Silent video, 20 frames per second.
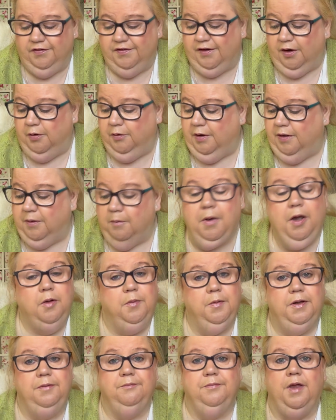So at the
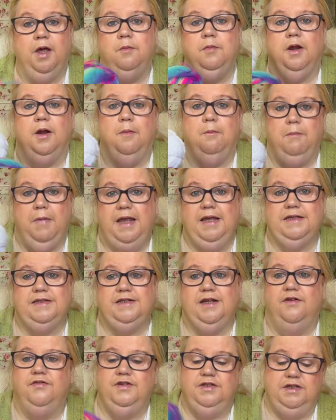moment, I'm going to make
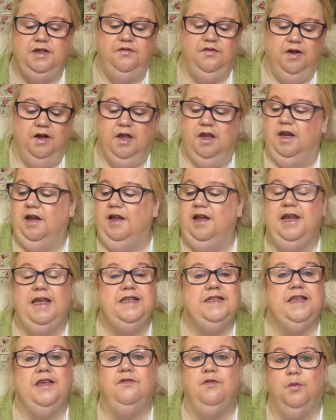stuff and see if I can at
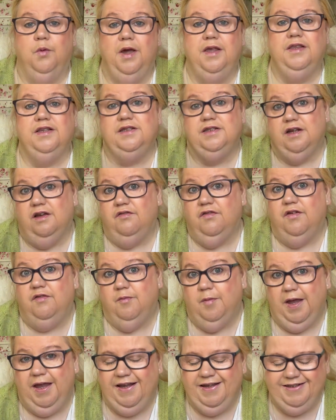least give away the stuff I've
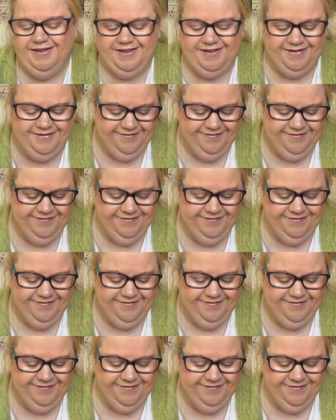made.